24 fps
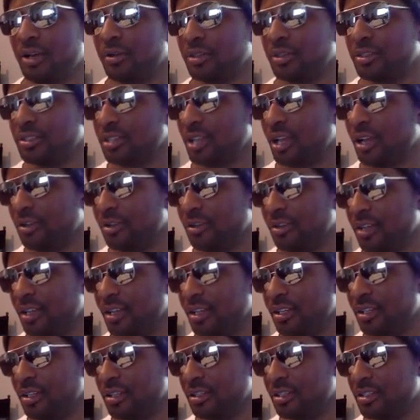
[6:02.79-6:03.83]
So I write it.
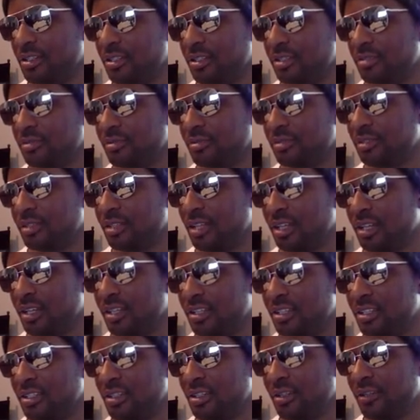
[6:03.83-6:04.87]
It's a lot
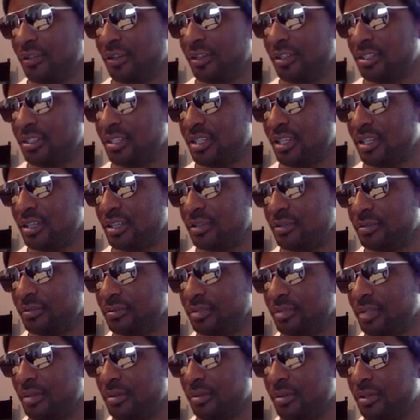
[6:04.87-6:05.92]
easier if I say it. I
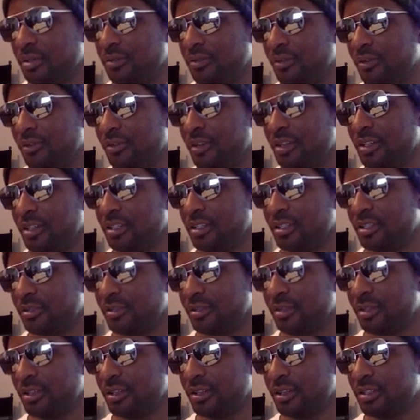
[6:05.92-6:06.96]
mean, if I write it, then whether
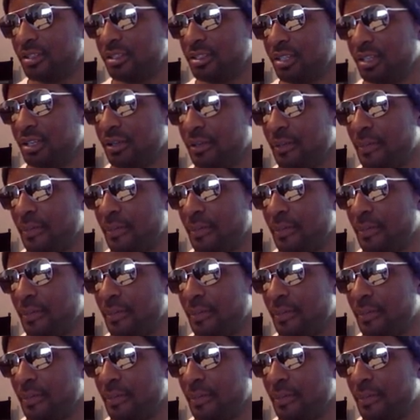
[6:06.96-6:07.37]
I say it.